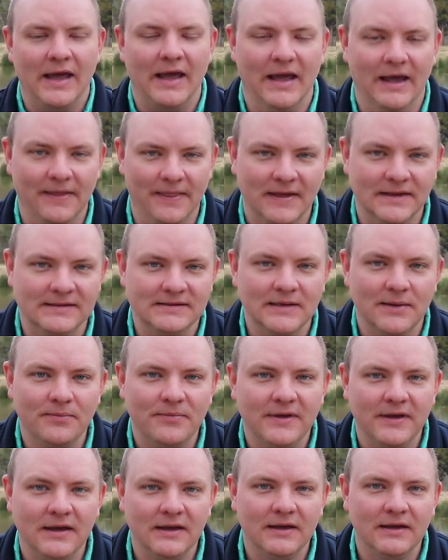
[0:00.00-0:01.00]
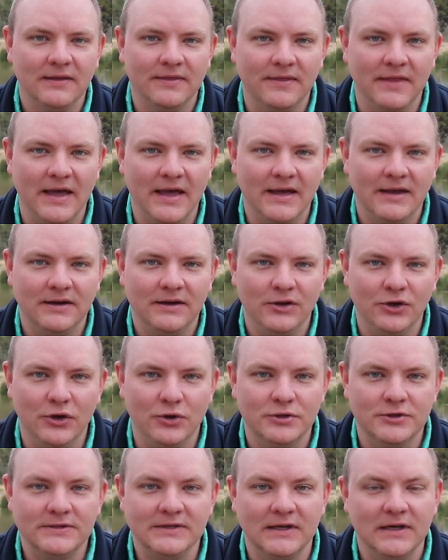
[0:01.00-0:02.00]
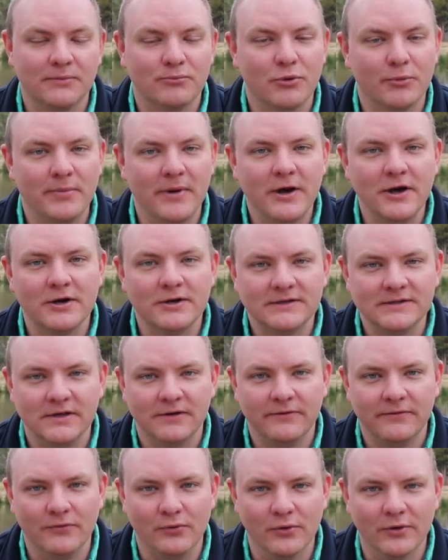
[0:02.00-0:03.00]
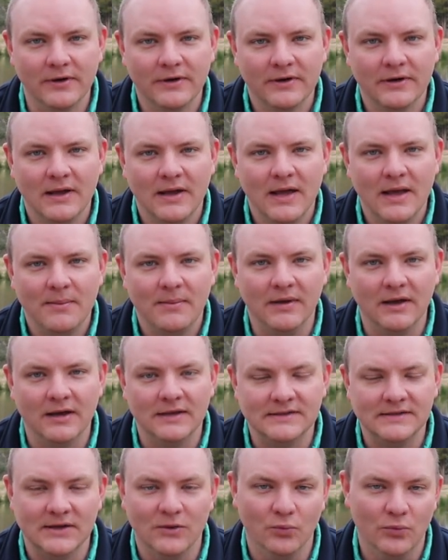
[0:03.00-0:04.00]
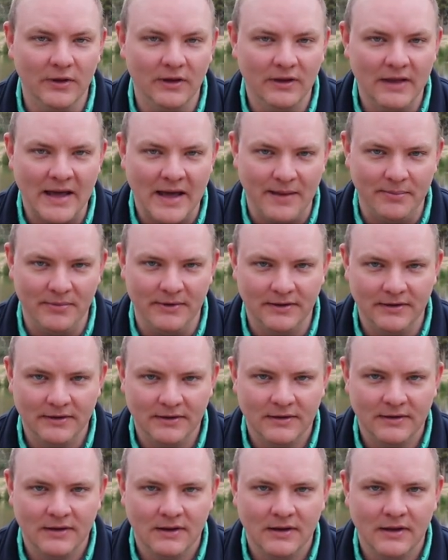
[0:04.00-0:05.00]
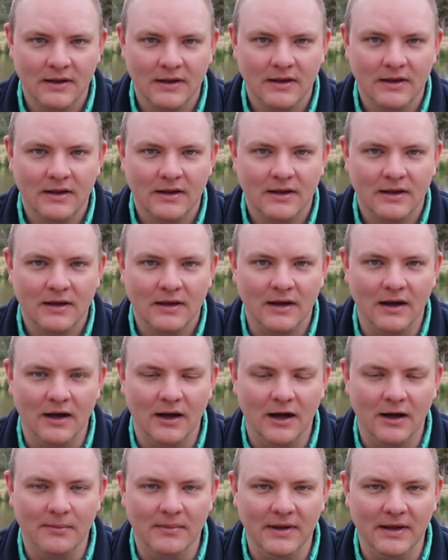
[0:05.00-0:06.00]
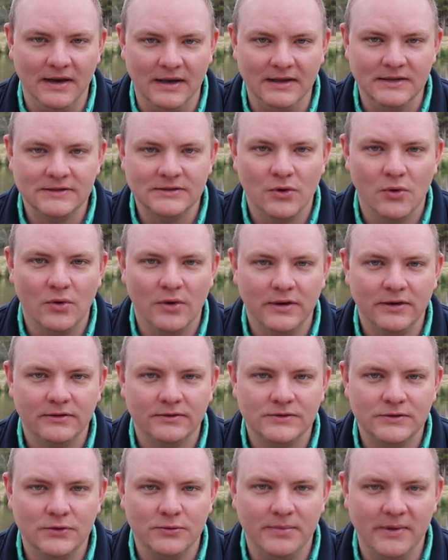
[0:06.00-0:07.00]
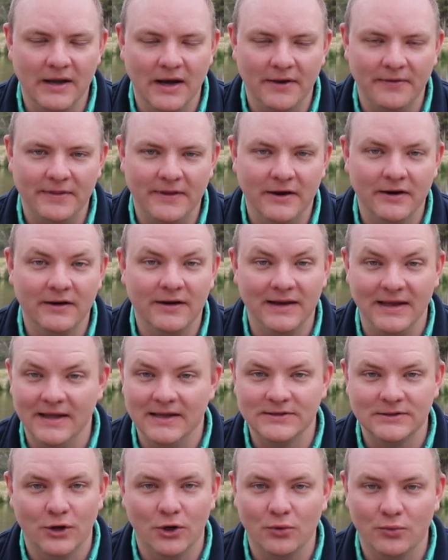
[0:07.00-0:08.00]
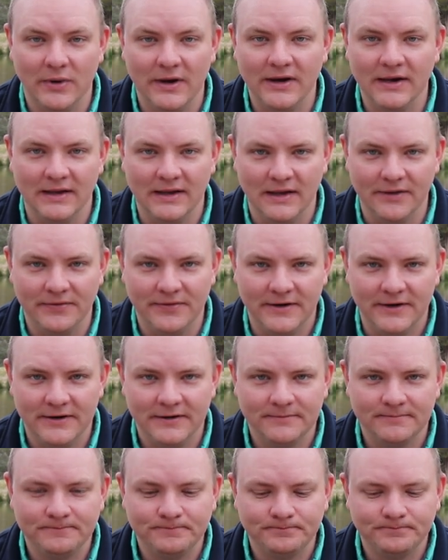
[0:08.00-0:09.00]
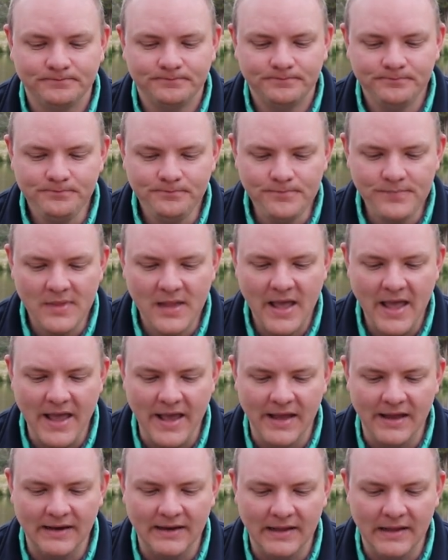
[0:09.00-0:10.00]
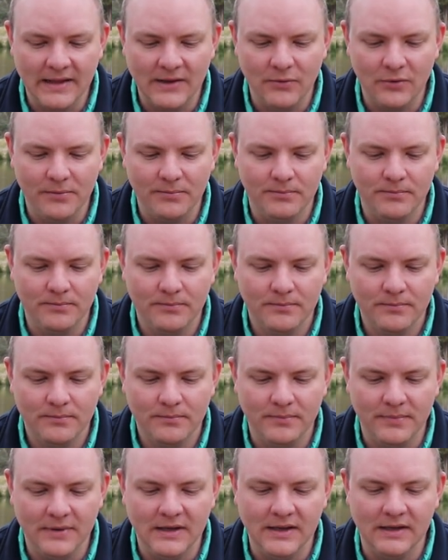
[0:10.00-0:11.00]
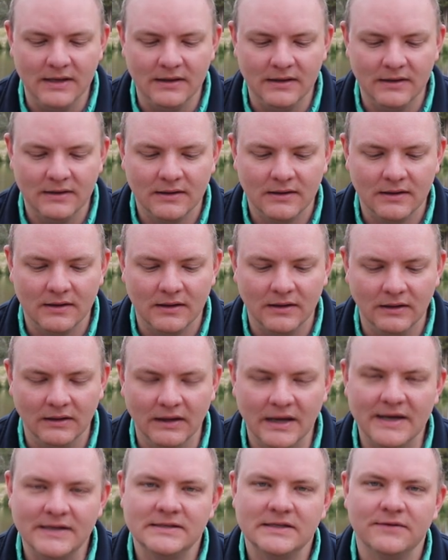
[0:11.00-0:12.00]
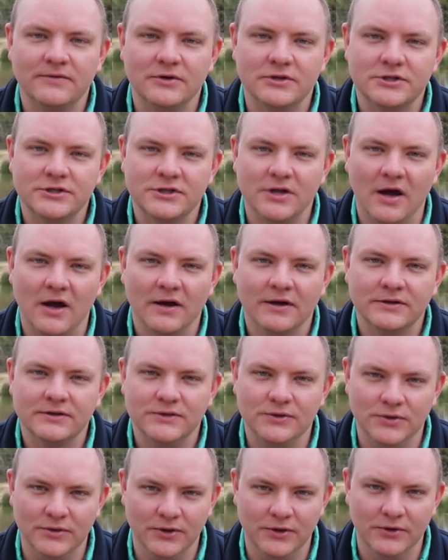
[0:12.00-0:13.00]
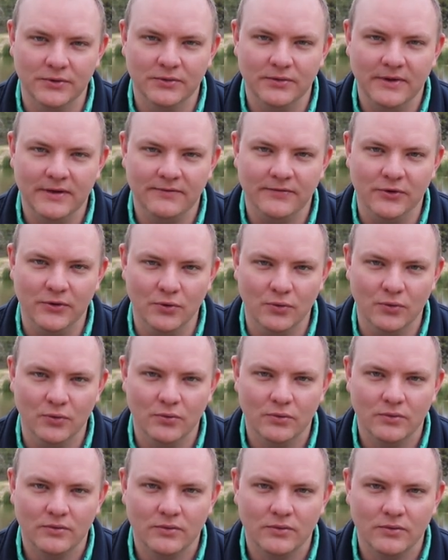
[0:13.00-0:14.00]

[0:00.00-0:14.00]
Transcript: And that's something that you just need to prepare yourself for because it will happen. Um, it is going to be out there, it is already out there. And it would be less of a shock to you if you